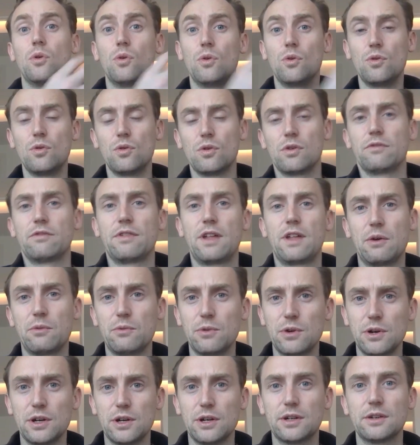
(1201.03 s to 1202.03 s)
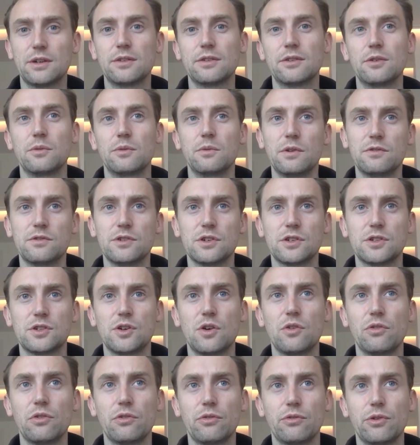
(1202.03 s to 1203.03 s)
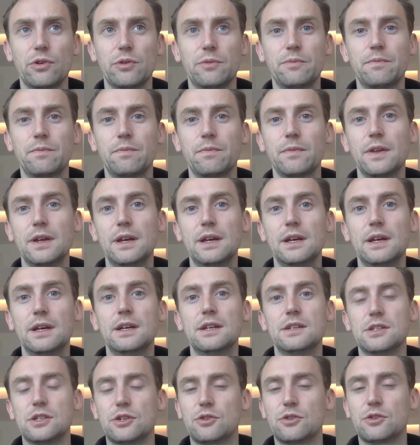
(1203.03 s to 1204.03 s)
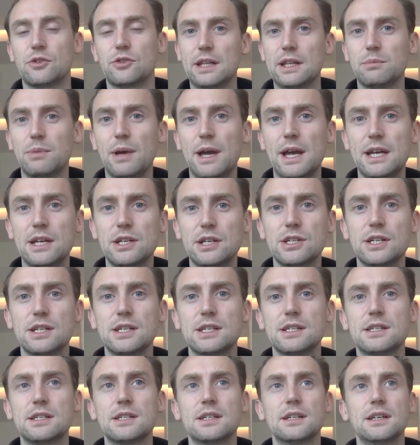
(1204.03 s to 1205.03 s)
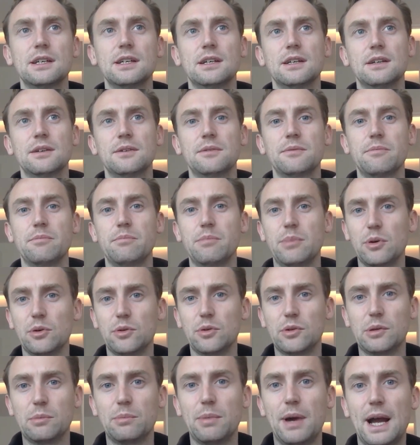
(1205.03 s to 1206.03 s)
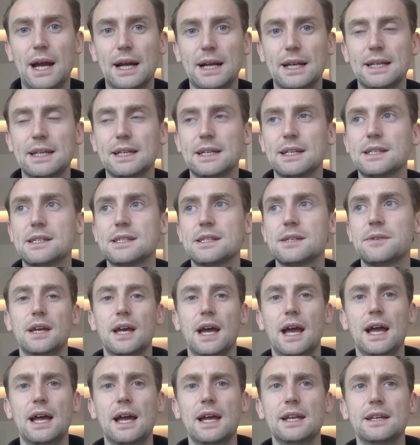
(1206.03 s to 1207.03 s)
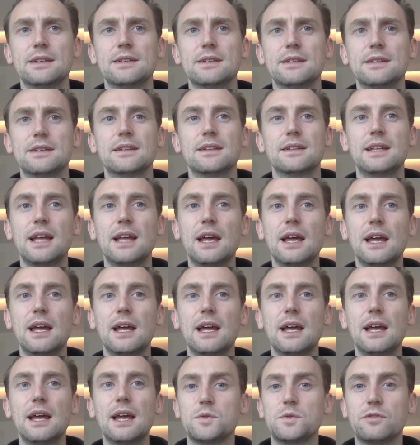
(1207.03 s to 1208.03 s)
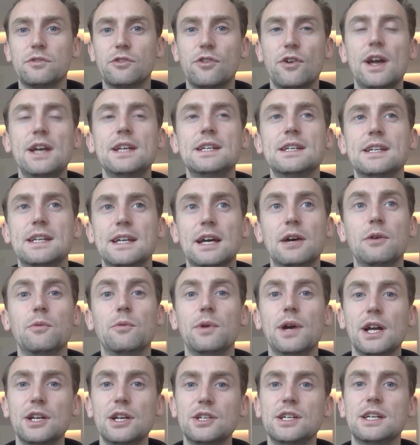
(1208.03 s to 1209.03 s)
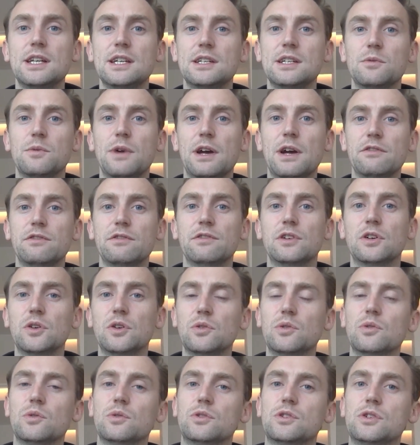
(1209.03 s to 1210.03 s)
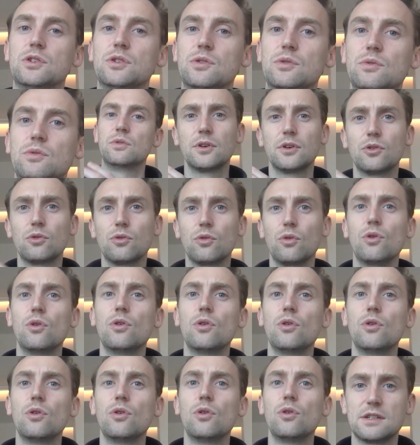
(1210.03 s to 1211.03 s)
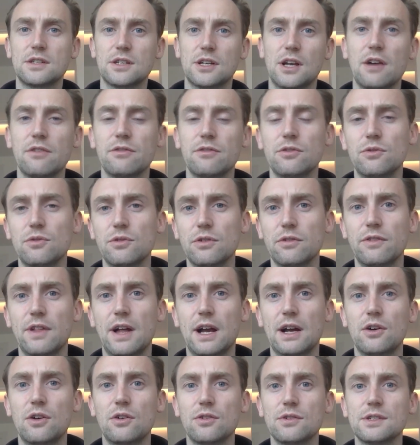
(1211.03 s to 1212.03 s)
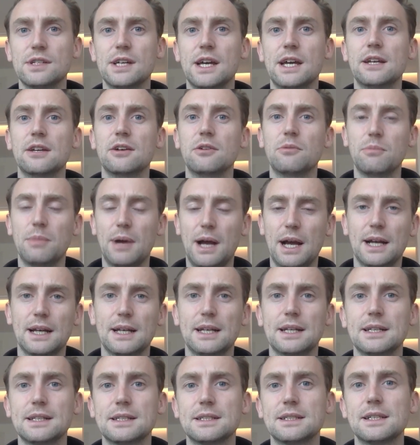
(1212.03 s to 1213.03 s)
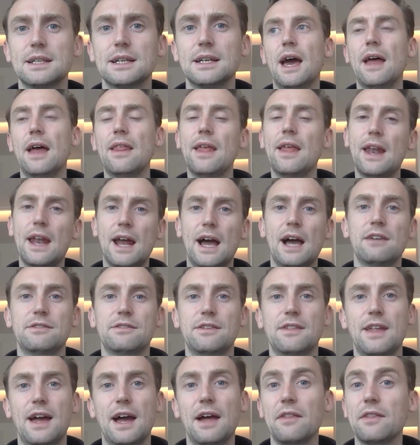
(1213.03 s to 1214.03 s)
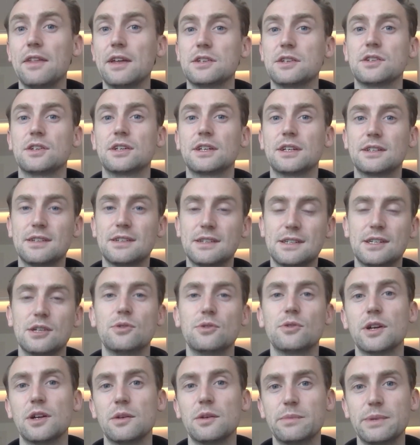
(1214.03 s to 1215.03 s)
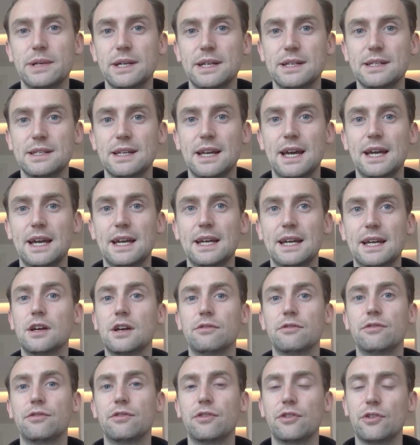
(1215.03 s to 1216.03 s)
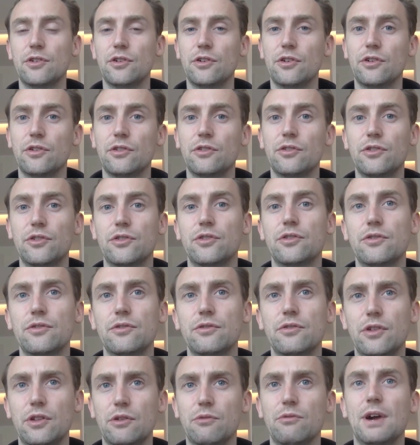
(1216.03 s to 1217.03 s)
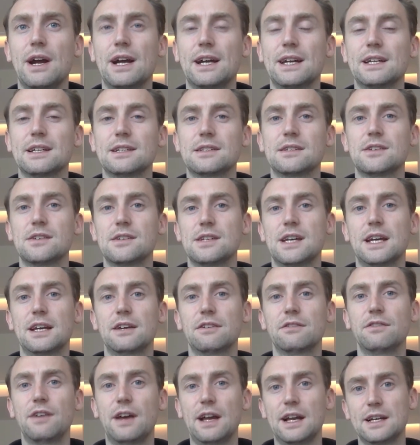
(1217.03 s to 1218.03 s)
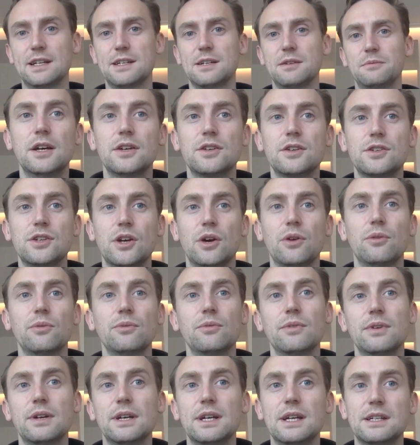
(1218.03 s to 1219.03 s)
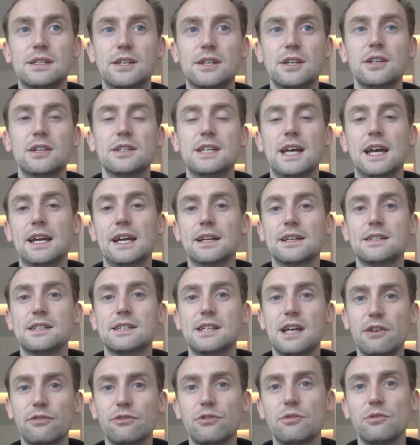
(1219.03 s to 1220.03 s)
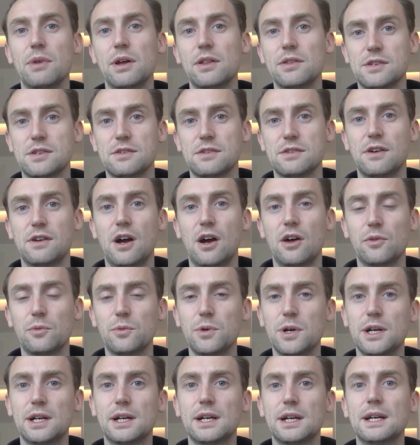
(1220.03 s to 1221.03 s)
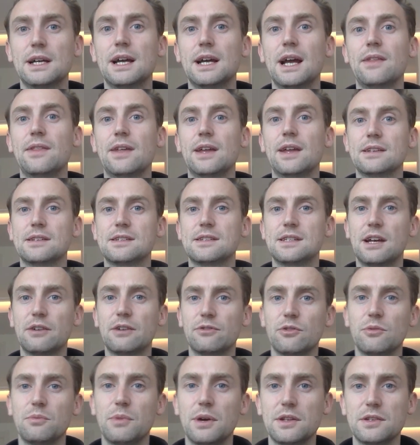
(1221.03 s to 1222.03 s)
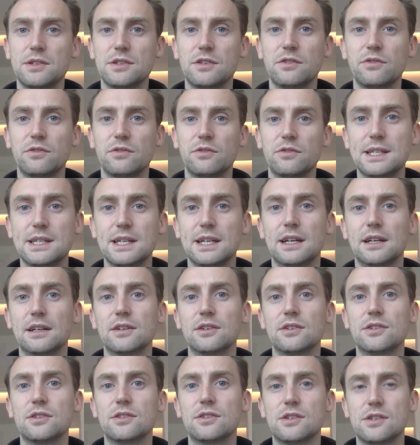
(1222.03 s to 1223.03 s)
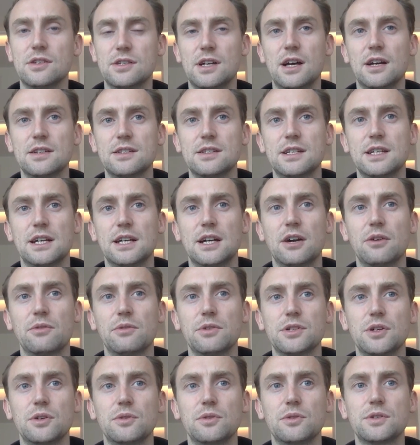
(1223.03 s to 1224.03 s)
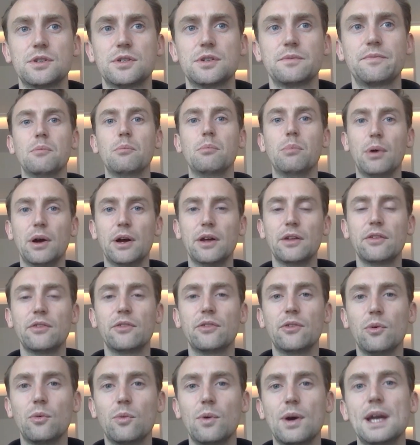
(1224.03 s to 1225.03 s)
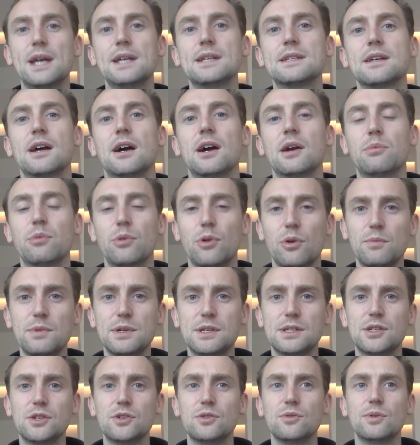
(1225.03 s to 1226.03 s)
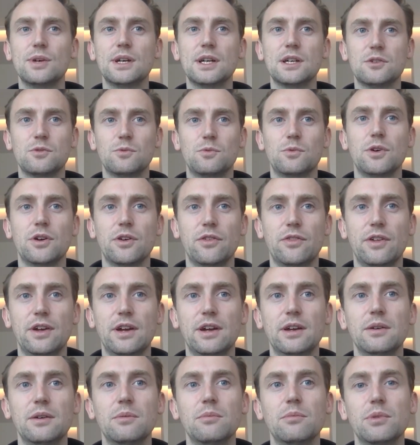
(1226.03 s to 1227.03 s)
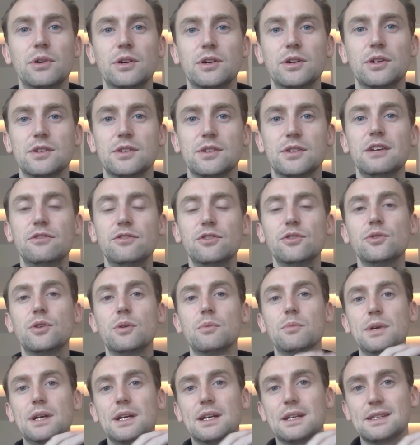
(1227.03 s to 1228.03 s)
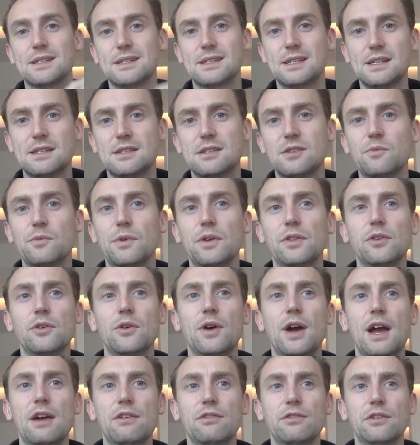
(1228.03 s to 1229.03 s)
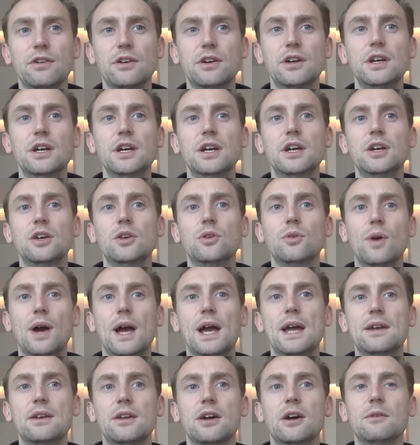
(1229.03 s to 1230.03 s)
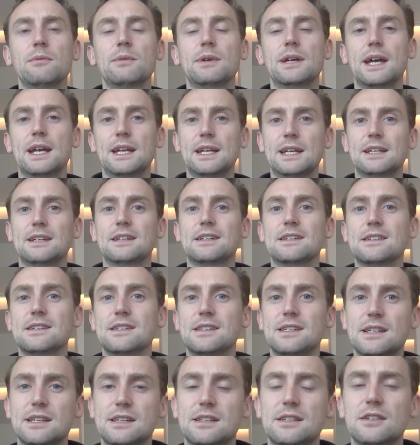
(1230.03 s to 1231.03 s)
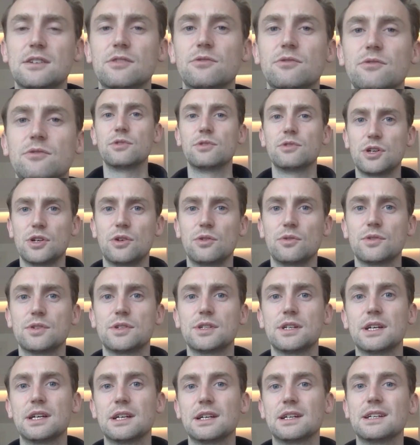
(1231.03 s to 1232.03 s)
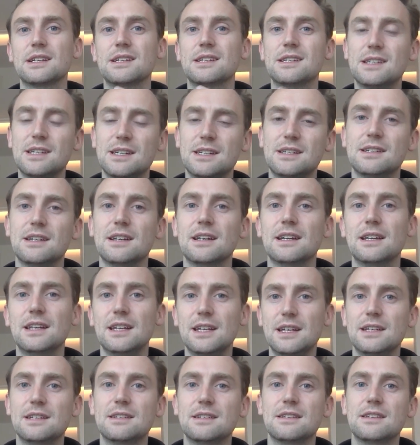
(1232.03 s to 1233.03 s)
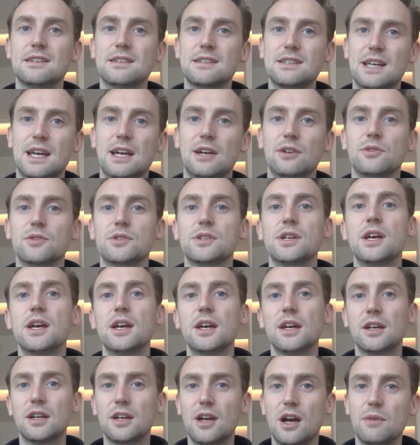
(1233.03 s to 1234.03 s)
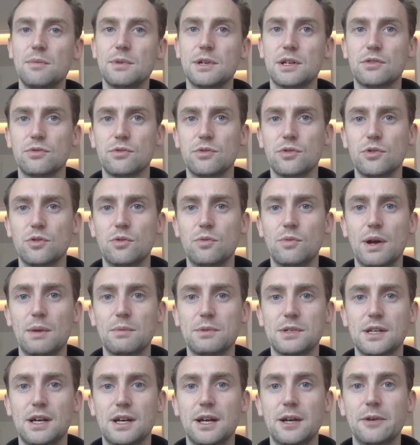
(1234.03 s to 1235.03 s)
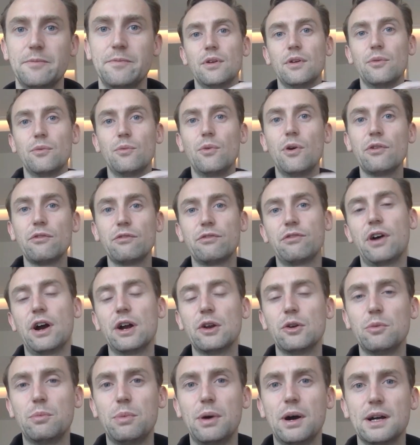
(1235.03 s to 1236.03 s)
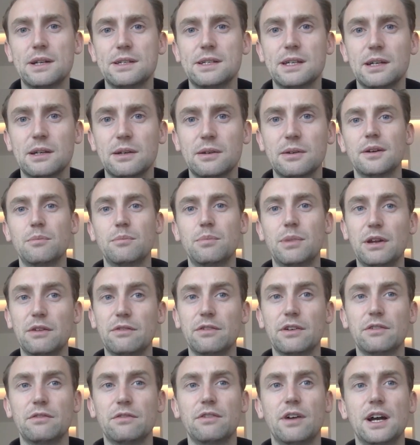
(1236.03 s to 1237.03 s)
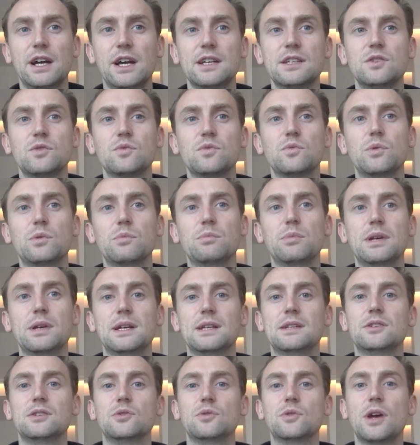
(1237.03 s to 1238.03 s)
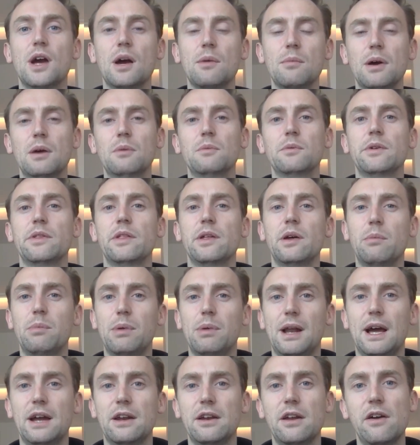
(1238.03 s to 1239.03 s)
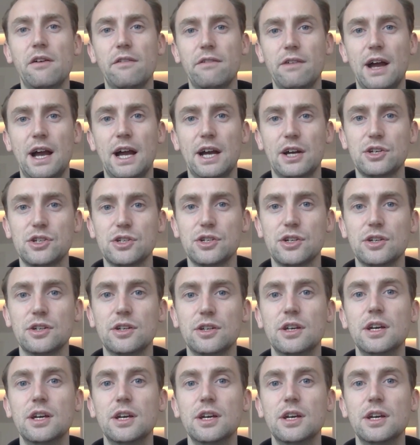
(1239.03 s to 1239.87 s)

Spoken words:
all of that work that we've just gone through, to create the pages, build the backlinks, and then once we've created it, we actually need to wait for Google to crawl and discover all of that content and backlinks. And then after that, there's still going to be a delay for the rankings to take effect. So it's going to take several months of hard work and then several months of waiting to start seeing our results. But the wait, I promise you, is worth it, because if you can be consistent with your effort, you'll end up getting consistent results and consistent leads and sales coming through your website. One final parting bit of advice would be to come up with a plan of action.